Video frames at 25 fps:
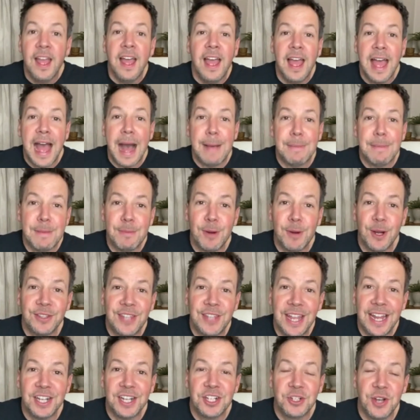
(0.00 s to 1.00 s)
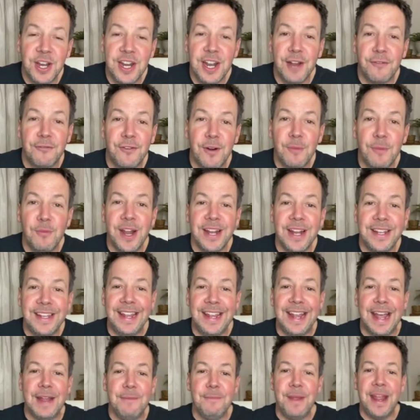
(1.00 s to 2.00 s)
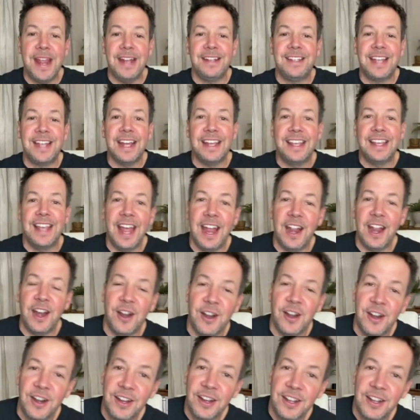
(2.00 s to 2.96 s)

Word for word: Happy birthday, Adrena, from Ricky and me. Take care.